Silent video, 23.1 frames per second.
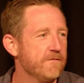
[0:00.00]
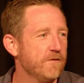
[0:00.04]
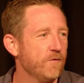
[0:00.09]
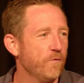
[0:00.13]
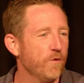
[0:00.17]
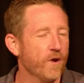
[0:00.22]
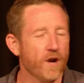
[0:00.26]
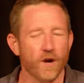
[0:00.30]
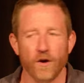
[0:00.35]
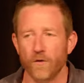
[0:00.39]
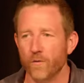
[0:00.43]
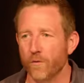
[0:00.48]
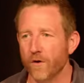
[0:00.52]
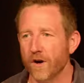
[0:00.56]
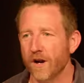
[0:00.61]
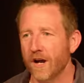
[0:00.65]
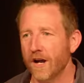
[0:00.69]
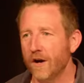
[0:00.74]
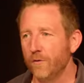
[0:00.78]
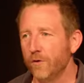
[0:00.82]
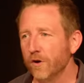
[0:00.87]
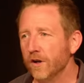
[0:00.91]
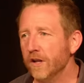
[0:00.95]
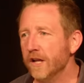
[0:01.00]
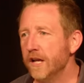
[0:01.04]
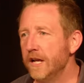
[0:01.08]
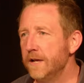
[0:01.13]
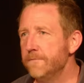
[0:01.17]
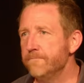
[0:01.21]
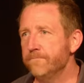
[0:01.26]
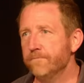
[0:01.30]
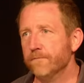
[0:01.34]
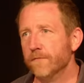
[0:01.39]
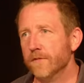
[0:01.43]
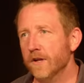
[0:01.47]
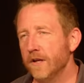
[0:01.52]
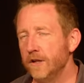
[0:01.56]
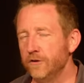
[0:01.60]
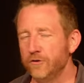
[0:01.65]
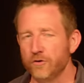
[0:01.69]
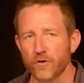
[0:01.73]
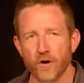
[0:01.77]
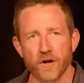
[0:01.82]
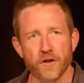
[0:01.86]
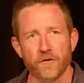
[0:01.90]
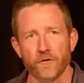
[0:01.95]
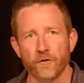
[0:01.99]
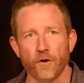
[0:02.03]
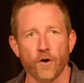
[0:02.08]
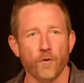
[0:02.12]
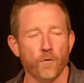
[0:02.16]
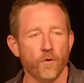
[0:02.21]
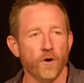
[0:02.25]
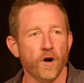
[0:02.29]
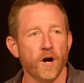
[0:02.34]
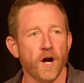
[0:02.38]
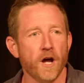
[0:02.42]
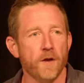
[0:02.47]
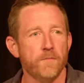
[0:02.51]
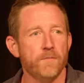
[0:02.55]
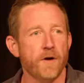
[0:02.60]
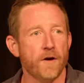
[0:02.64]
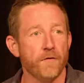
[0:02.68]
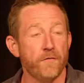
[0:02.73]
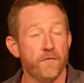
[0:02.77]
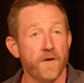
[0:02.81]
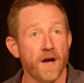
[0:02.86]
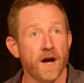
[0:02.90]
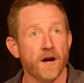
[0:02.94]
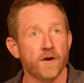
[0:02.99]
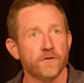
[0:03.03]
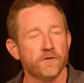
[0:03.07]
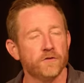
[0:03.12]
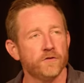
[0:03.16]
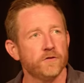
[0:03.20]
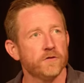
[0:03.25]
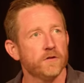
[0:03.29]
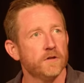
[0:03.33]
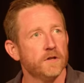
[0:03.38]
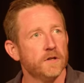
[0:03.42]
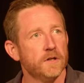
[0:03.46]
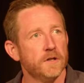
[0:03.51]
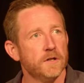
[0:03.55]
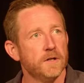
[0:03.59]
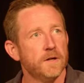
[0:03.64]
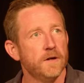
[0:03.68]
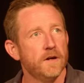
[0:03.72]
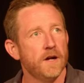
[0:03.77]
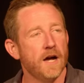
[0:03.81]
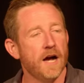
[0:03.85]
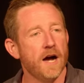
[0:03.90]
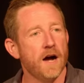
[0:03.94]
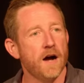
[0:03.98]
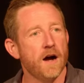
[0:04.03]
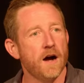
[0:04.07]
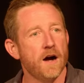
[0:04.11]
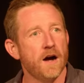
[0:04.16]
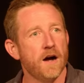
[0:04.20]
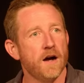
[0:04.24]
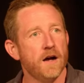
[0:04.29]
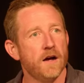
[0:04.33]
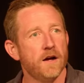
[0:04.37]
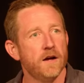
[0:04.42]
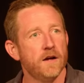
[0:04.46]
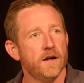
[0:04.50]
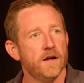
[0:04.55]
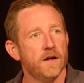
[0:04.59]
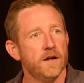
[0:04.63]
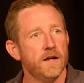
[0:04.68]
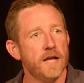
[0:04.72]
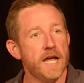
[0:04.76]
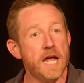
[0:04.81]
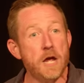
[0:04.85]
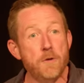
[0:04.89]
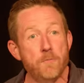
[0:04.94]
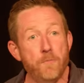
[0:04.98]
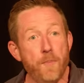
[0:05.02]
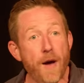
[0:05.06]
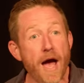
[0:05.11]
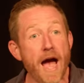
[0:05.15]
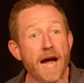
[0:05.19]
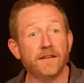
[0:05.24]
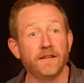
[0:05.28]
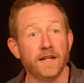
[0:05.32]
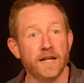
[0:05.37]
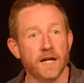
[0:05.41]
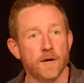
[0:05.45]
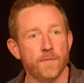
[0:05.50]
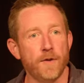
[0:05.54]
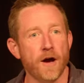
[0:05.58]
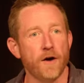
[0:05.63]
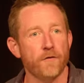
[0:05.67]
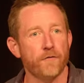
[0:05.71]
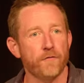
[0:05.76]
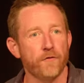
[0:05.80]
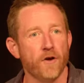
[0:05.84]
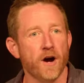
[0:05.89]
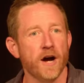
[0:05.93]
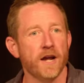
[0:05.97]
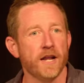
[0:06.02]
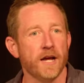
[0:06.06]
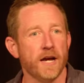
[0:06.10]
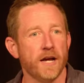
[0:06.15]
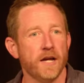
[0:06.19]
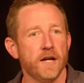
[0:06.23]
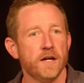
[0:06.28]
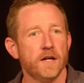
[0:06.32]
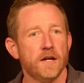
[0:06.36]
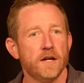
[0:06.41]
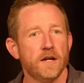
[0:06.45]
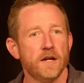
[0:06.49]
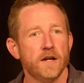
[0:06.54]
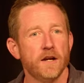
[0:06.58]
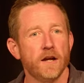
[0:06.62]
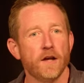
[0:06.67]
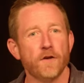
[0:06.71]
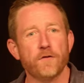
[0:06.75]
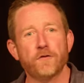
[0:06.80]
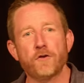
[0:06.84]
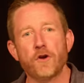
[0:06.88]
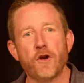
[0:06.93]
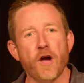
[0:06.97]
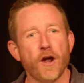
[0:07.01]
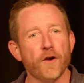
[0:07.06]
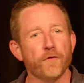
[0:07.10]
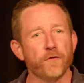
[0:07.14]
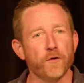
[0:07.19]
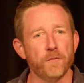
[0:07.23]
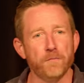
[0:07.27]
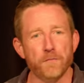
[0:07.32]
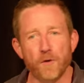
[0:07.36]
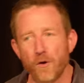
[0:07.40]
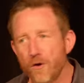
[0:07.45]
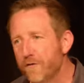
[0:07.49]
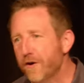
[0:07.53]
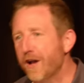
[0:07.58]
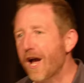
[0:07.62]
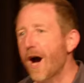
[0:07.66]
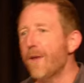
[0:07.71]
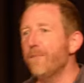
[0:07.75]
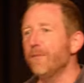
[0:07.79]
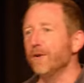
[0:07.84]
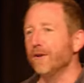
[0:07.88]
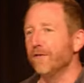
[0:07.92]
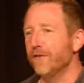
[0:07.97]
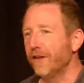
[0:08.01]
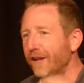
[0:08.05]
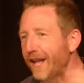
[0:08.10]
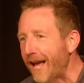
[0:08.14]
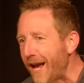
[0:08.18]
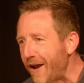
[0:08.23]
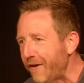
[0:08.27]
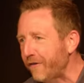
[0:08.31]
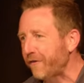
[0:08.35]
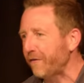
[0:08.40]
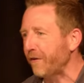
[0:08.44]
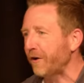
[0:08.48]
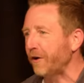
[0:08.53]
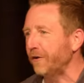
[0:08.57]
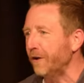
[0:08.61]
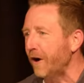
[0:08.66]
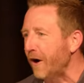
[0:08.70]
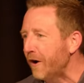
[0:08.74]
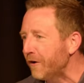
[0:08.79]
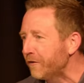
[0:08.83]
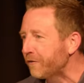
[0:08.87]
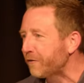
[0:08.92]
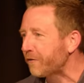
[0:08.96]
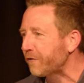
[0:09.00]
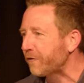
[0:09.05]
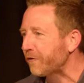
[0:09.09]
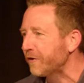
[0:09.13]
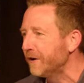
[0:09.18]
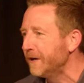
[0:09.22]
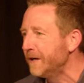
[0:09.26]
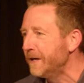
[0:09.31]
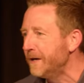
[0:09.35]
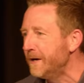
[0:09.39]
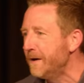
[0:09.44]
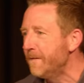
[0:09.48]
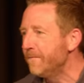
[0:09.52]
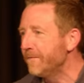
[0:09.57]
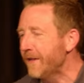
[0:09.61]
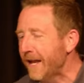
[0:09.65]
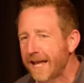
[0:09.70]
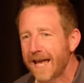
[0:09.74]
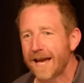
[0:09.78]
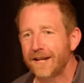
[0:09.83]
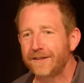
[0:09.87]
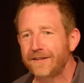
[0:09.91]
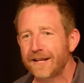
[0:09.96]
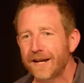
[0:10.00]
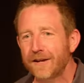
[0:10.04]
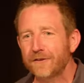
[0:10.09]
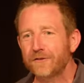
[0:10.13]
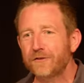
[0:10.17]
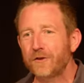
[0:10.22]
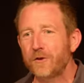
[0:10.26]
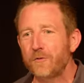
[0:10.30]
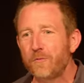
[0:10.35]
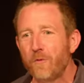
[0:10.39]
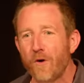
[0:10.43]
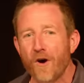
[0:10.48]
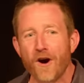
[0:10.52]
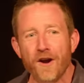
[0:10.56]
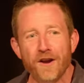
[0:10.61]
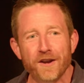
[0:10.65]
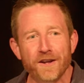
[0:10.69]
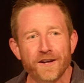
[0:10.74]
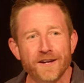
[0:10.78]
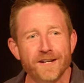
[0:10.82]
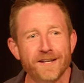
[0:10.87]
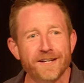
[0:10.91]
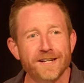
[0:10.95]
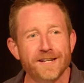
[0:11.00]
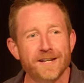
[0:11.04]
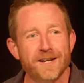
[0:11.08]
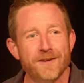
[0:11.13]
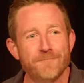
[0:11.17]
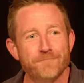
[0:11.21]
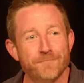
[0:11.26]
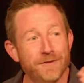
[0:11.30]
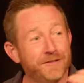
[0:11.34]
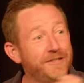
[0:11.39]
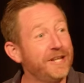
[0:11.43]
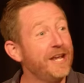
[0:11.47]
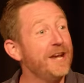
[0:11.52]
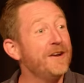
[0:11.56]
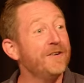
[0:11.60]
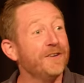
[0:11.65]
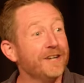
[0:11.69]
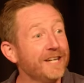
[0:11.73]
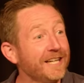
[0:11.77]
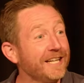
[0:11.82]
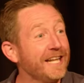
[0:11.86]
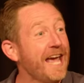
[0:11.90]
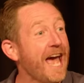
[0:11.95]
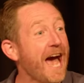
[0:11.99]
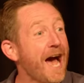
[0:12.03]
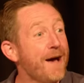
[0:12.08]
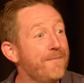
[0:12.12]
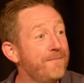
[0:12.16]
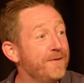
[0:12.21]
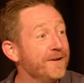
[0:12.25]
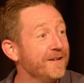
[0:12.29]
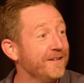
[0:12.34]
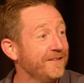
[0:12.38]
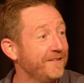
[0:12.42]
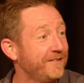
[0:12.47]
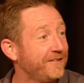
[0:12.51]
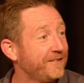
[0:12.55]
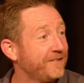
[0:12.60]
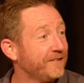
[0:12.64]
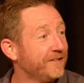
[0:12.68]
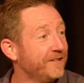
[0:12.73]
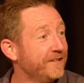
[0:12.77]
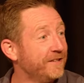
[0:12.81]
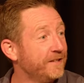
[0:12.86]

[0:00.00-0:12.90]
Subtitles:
what I really enjoyed is the wrong word, but found impacting about Friday is to kind of remove a couple of the layers of the gloss and get down to what materially happened.